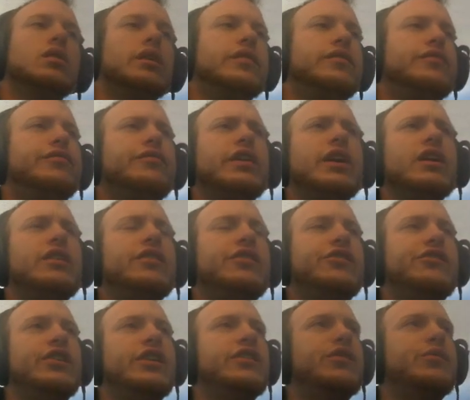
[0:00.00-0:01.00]
It's a very
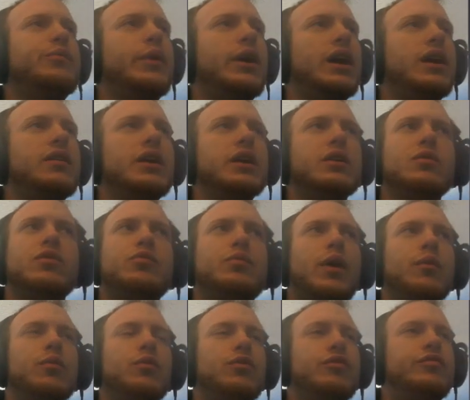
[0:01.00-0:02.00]
strange spot. Like, we should
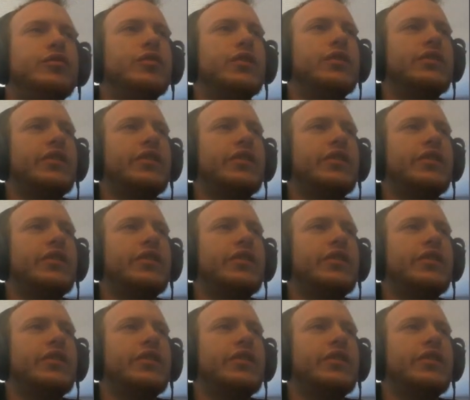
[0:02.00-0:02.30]
probably review